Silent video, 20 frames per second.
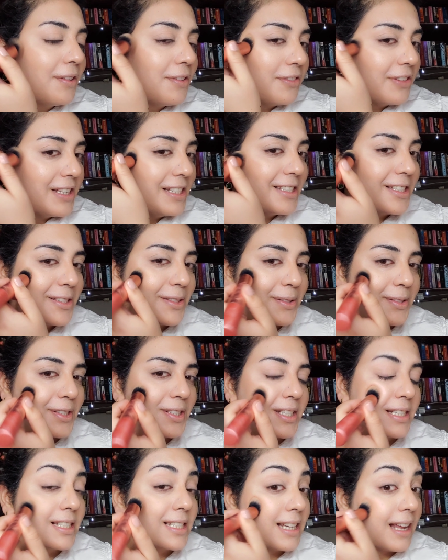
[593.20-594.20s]
on
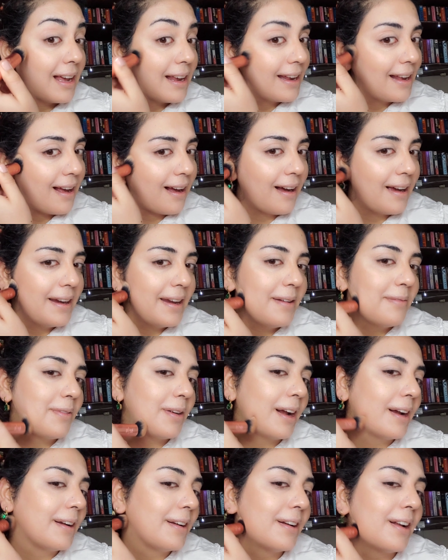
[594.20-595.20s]
resources like I am
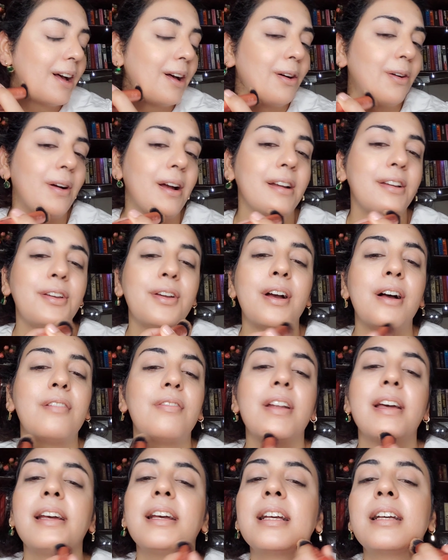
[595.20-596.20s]
right now and you have
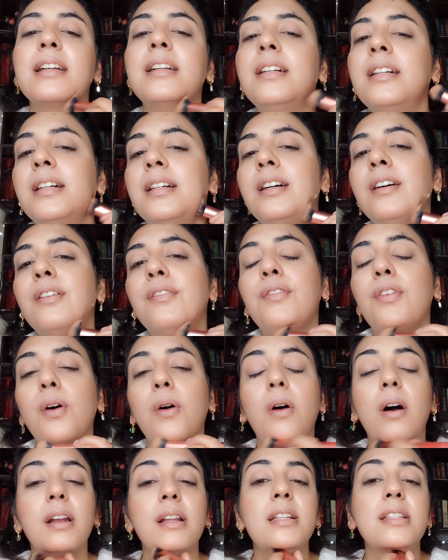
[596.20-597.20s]
like
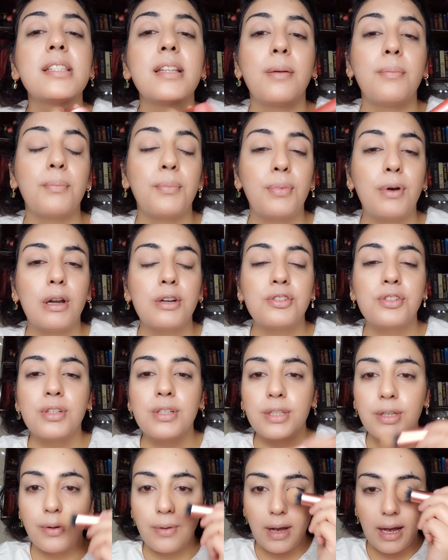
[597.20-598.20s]
forgotten some
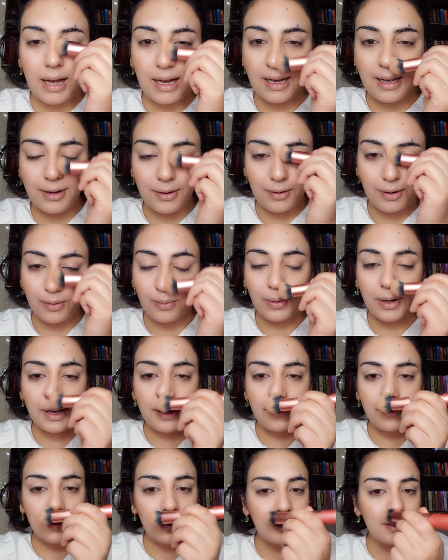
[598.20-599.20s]
brushes you had or
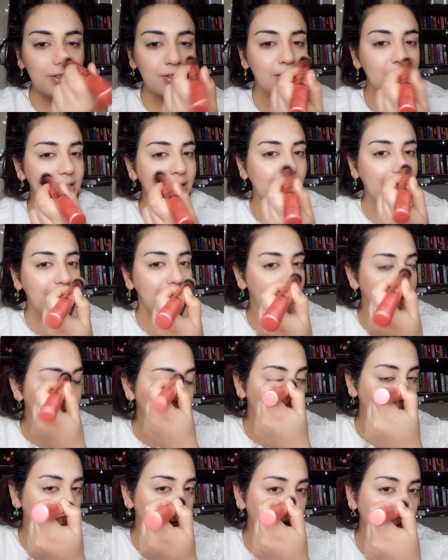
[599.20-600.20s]
whatever just like
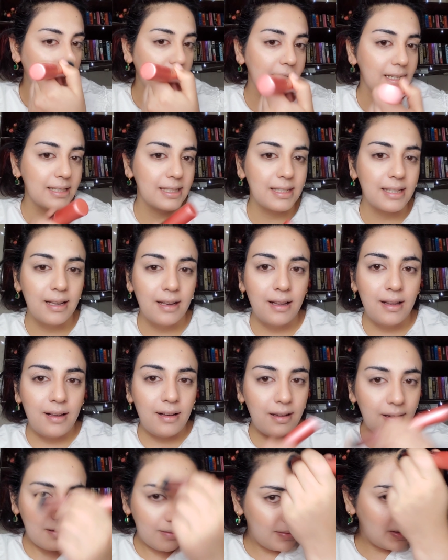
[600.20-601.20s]
improvise
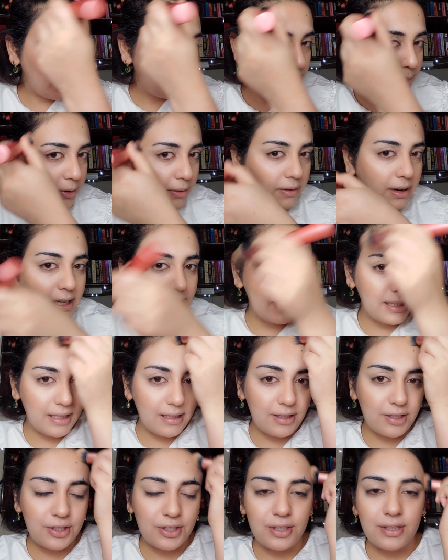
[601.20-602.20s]

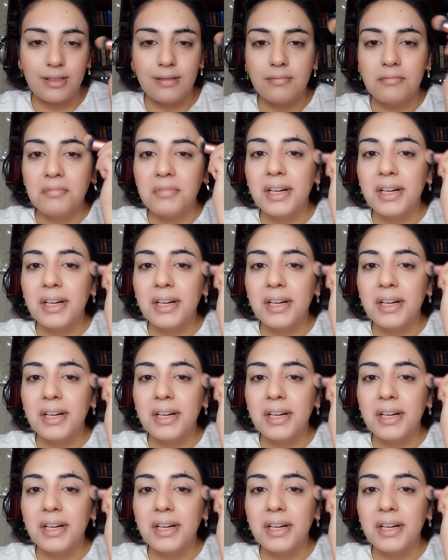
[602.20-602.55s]
improvisation